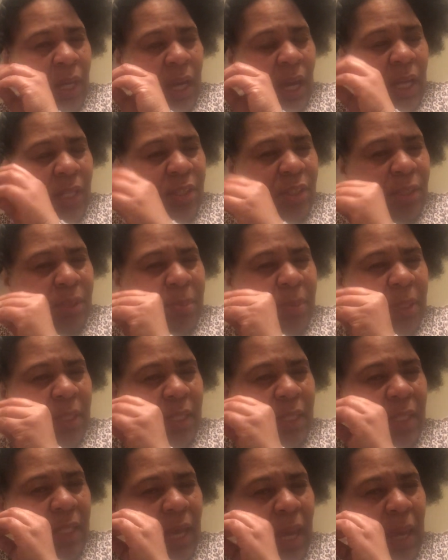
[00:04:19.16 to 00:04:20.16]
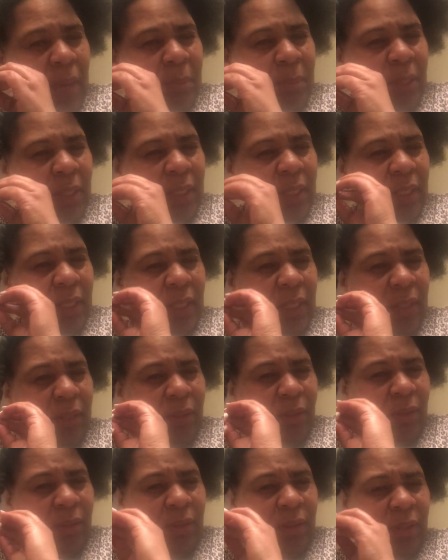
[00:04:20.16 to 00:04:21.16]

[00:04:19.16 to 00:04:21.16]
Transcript: I just put a tad bit in there